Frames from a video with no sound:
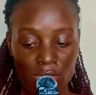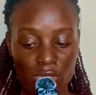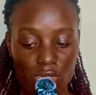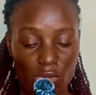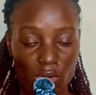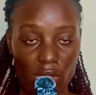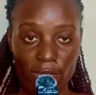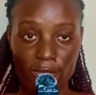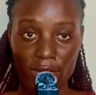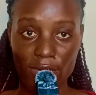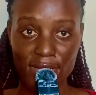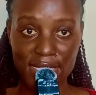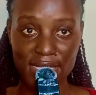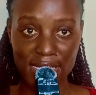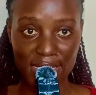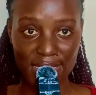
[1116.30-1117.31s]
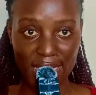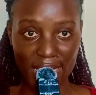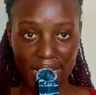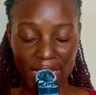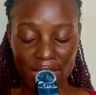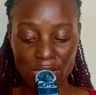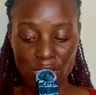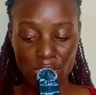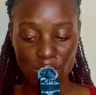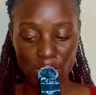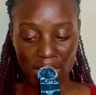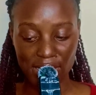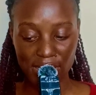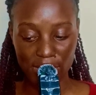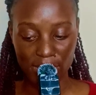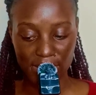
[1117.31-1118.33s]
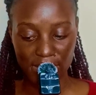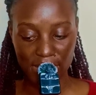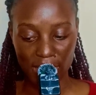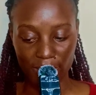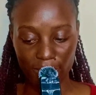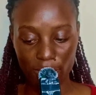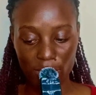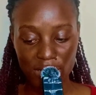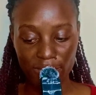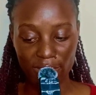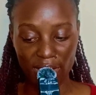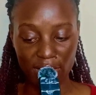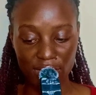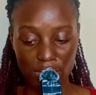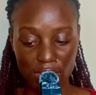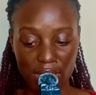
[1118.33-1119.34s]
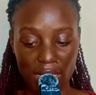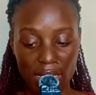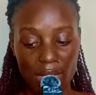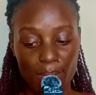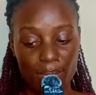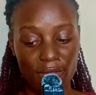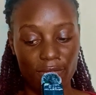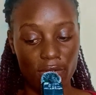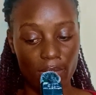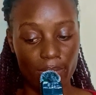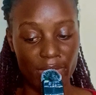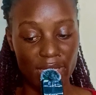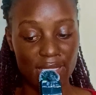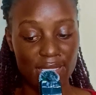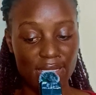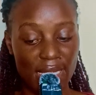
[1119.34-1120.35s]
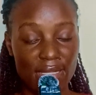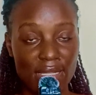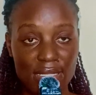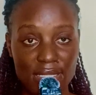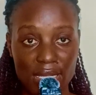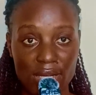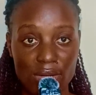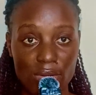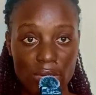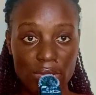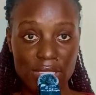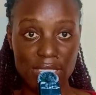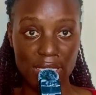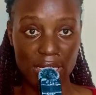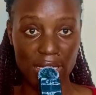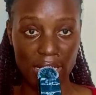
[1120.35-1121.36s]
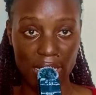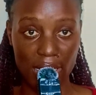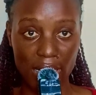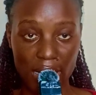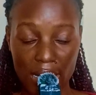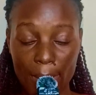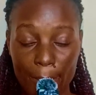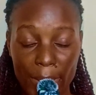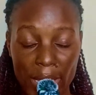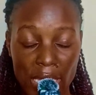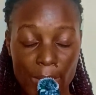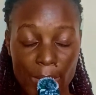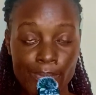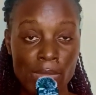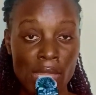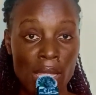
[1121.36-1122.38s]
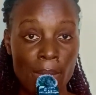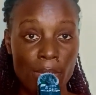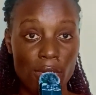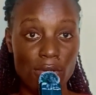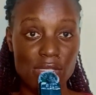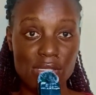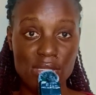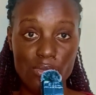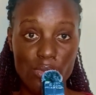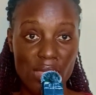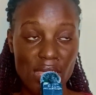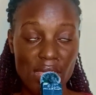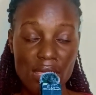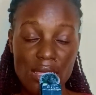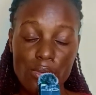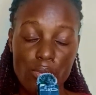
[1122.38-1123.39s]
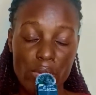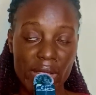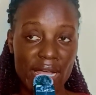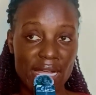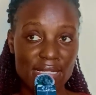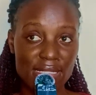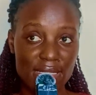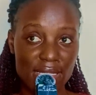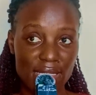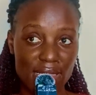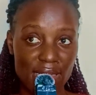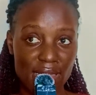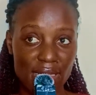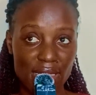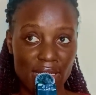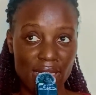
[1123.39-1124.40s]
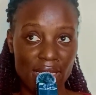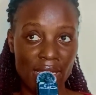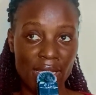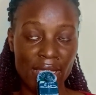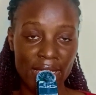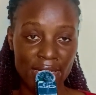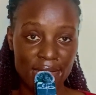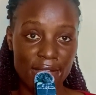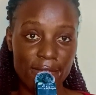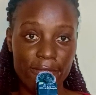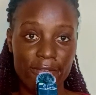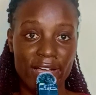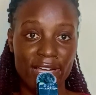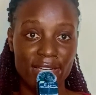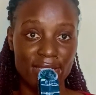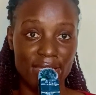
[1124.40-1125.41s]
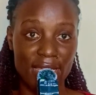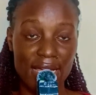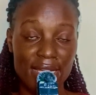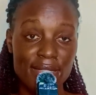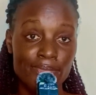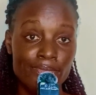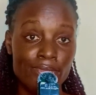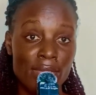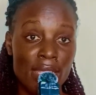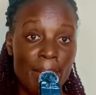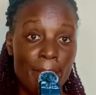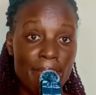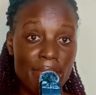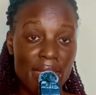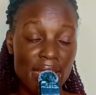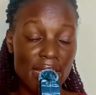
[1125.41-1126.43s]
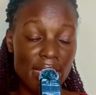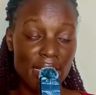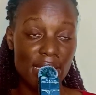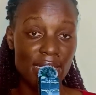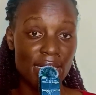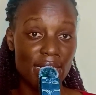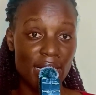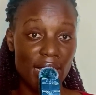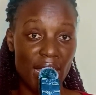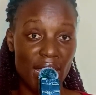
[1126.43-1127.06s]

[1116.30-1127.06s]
So if you're not in tech, I need you to ask yourself, what function can I perform inside the technology company? Because we can't negate the fact that many